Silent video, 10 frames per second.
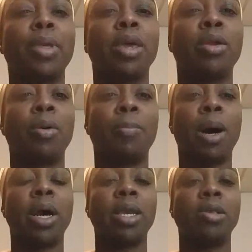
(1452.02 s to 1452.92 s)
in our
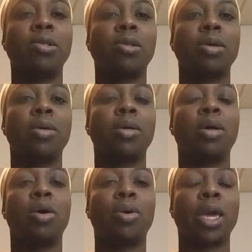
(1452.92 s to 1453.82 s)
bodies,
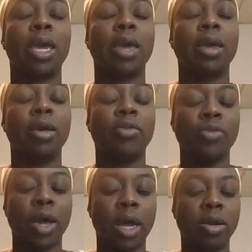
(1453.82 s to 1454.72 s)
okay,
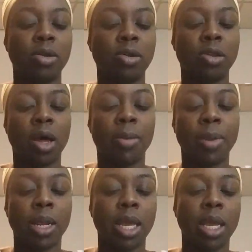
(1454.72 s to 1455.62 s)
that
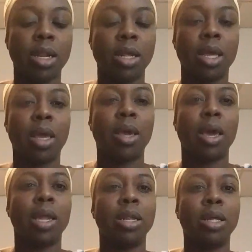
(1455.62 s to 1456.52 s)
dominate
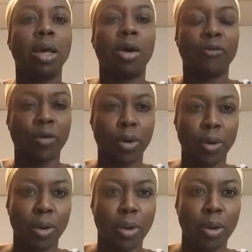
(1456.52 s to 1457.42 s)
and
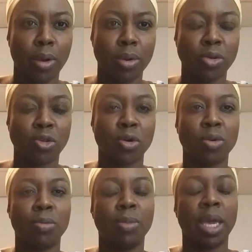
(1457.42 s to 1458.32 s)
govern
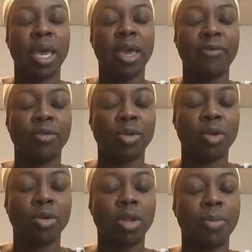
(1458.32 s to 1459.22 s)
certain behavior,
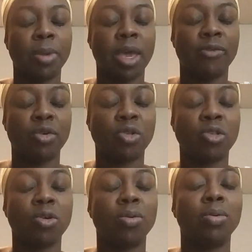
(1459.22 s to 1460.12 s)
no, not behavior,
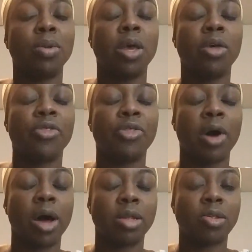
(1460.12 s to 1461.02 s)
certain
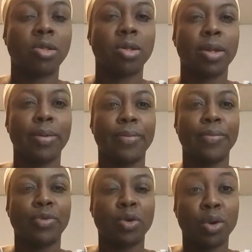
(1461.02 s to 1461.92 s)
thoughts,
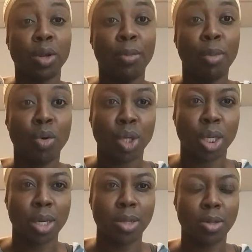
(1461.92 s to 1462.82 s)
certain
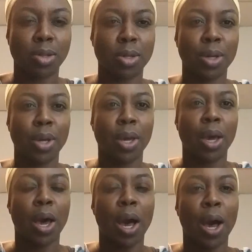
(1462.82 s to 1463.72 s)
emotions,
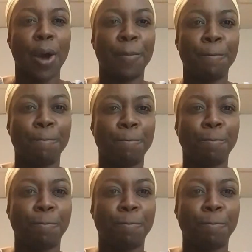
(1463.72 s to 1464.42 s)
um,